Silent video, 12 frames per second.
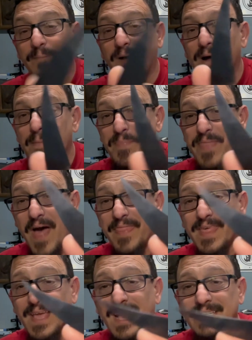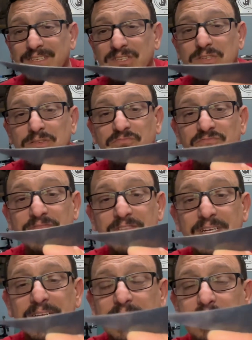That thing is
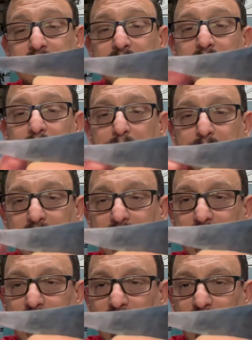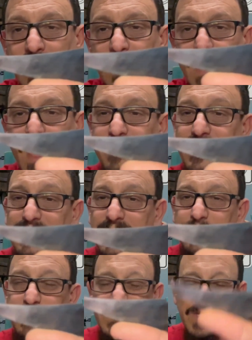really, really thin at the
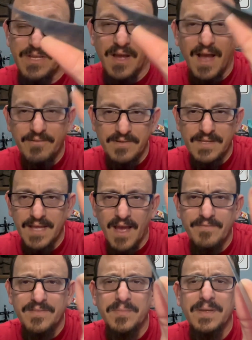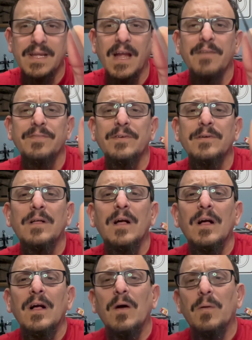tip, so yeah, I really have to be careful
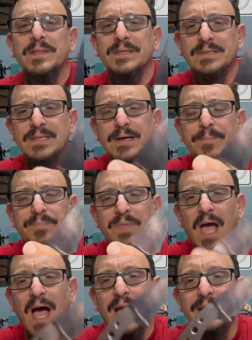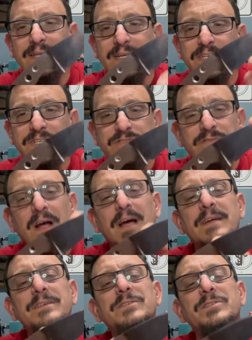with the tip. I did
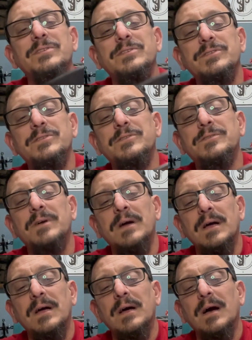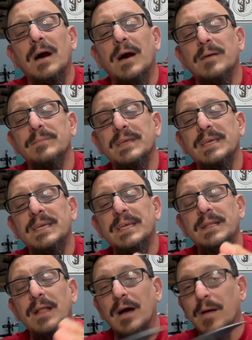try to
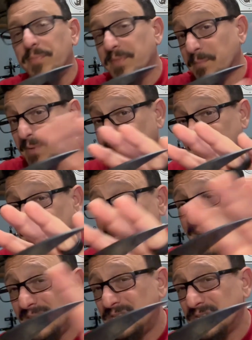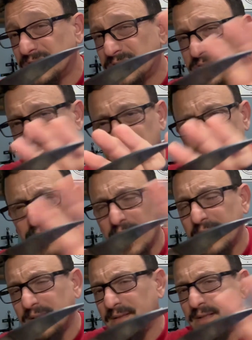heat up the blade just to try
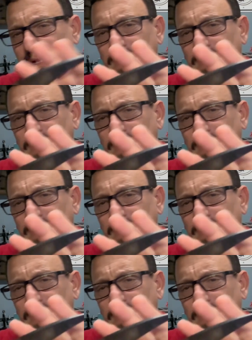to